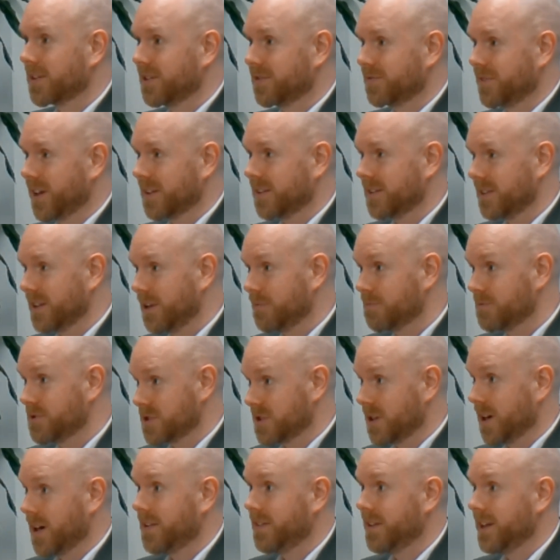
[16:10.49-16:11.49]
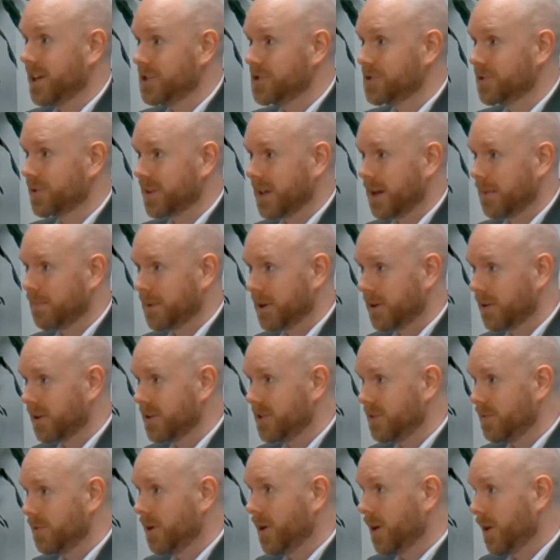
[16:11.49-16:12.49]
The fact that they reside there during that
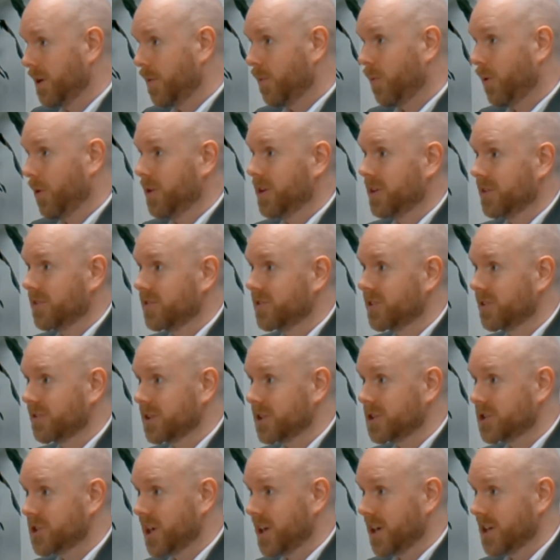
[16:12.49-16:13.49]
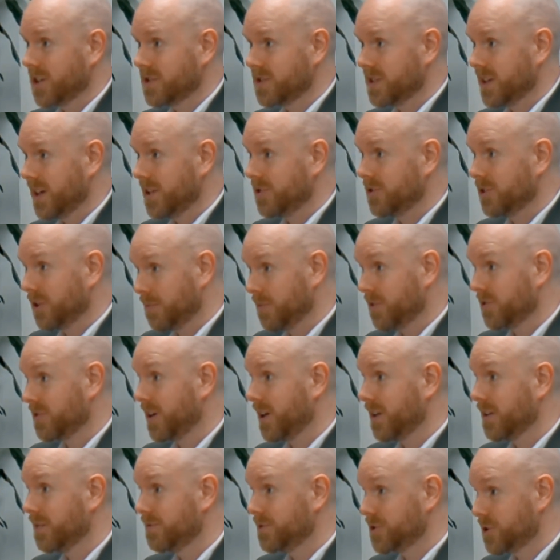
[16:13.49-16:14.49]
period won't necessarily change their
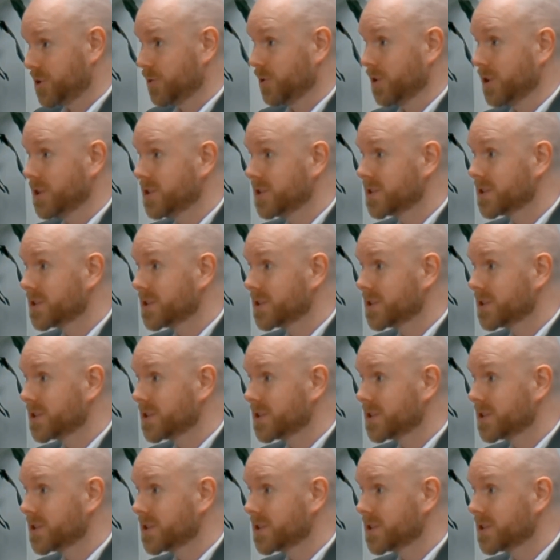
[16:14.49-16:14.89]
domicile of choice.